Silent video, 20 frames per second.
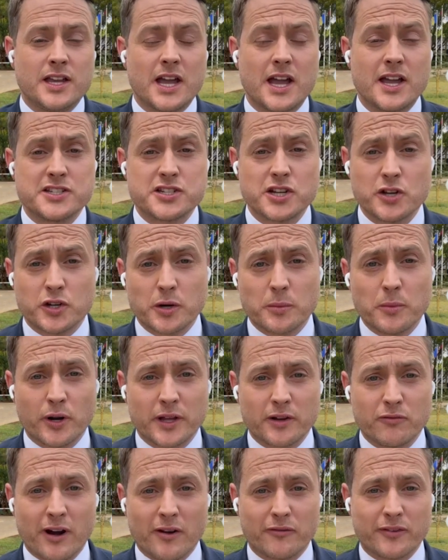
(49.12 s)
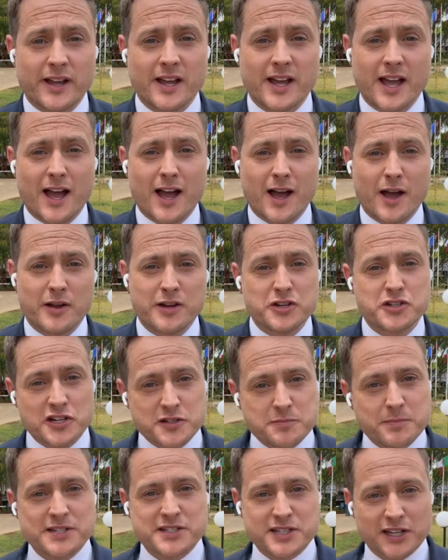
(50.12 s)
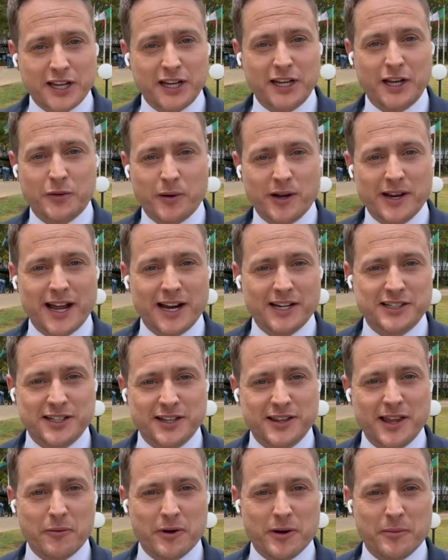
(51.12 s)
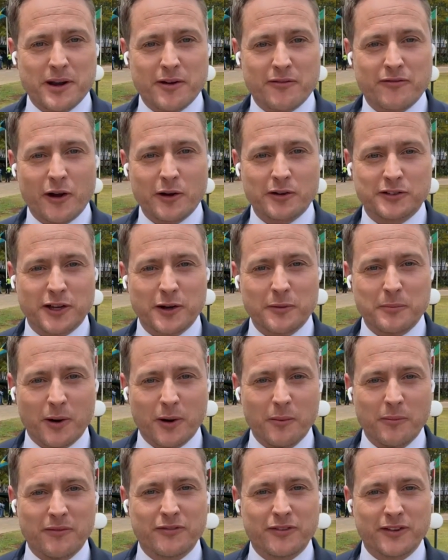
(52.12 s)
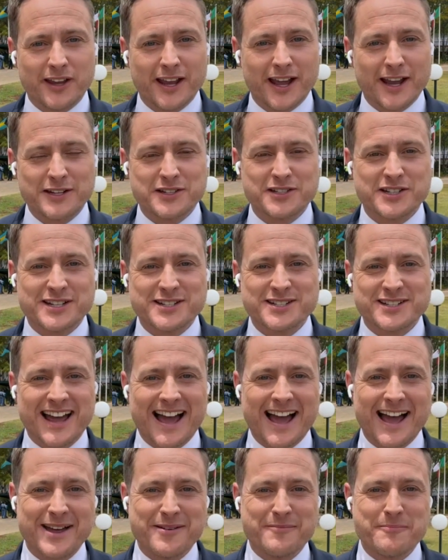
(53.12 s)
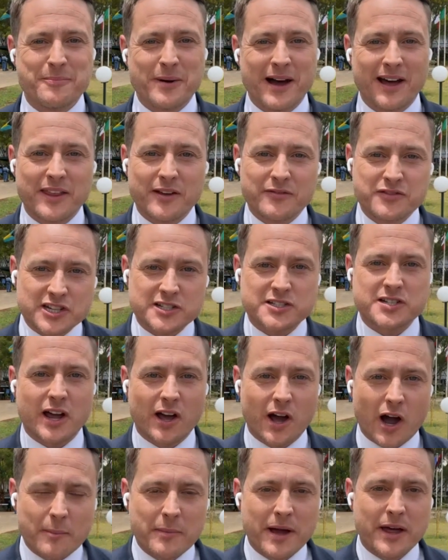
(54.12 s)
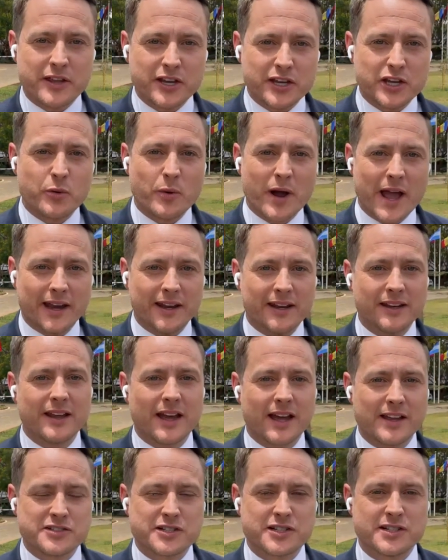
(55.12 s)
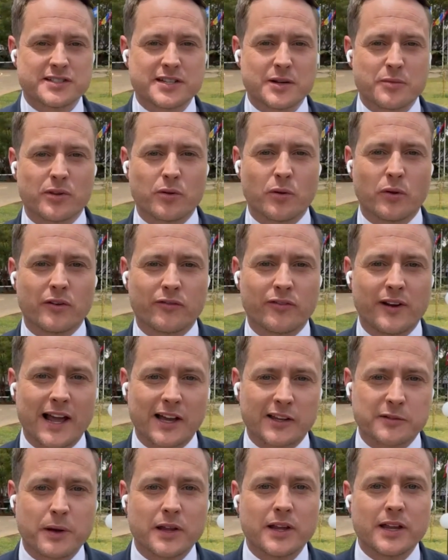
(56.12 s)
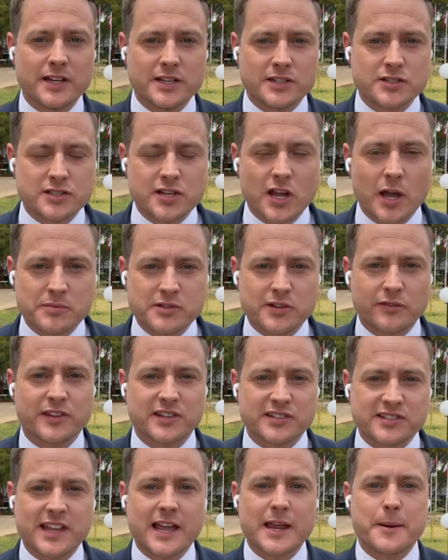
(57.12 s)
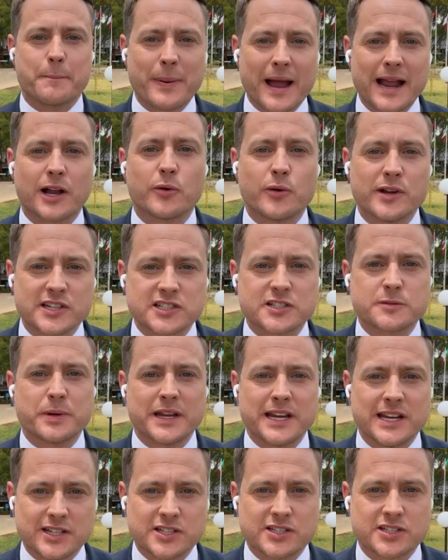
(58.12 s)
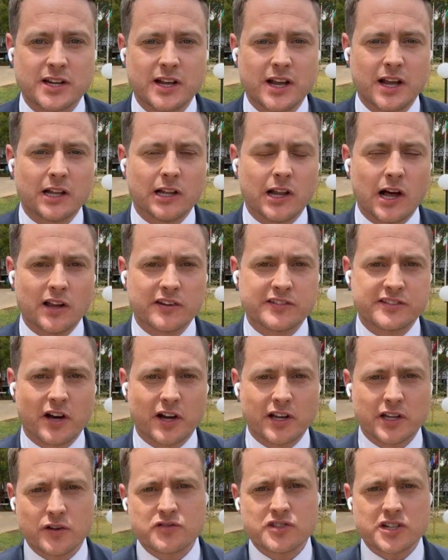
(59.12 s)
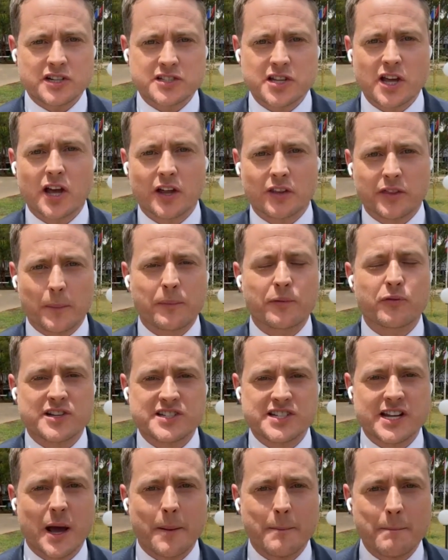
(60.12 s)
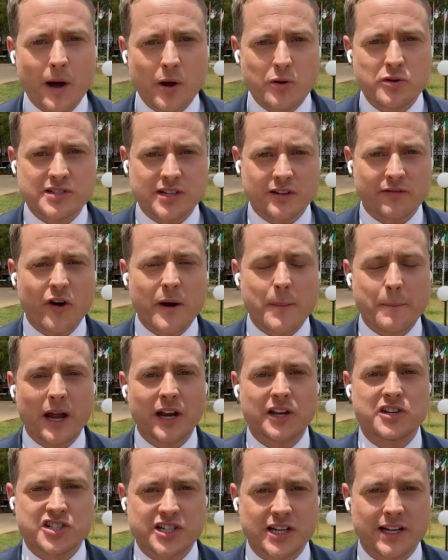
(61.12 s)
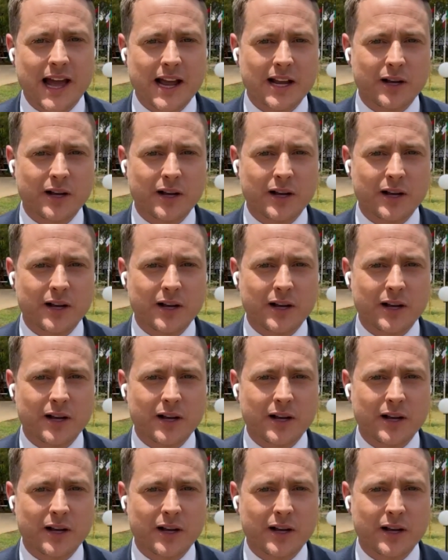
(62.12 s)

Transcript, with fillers: Yeah, you do. Good morning, Ranveer. You just missed the King and Queen, actually. That would have been a photo bomb for the ages. But they've just... I'm at the UN, as you can see, with all the flags. But in terms of the state banquet speech last night, you've just heard the pretty emotive, very punchy